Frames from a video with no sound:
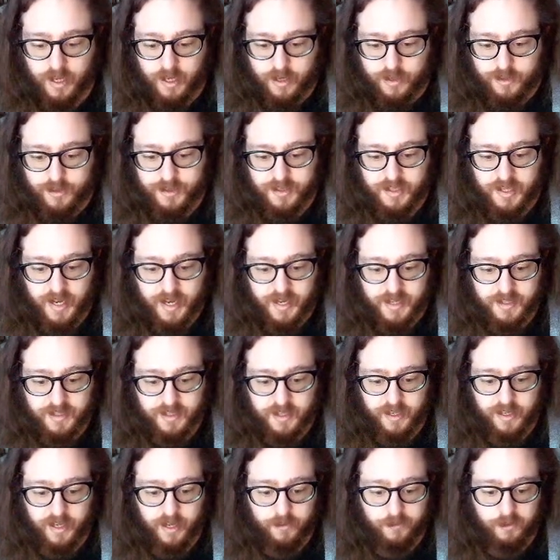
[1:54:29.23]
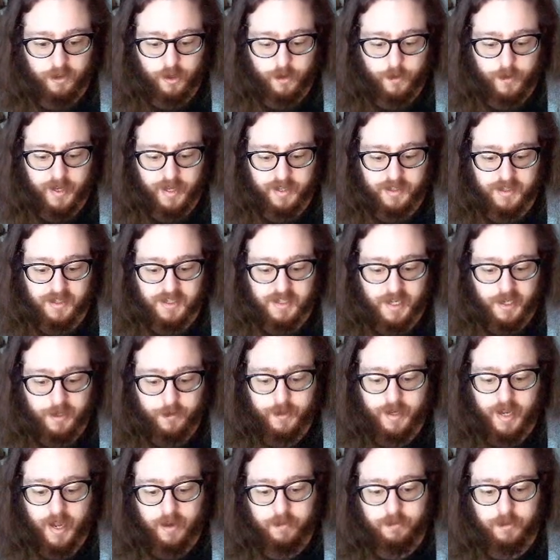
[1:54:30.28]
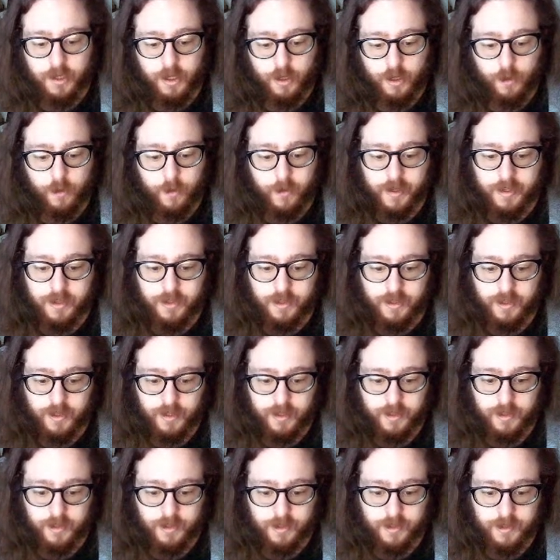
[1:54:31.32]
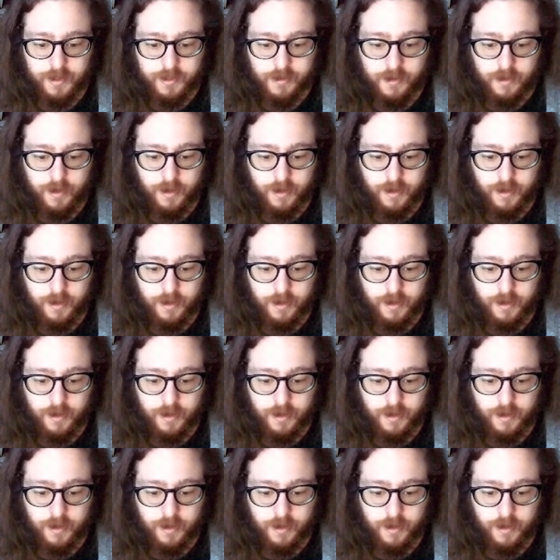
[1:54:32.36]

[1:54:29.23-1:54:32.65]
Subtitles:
just ask again real quick, does anyone have any questions?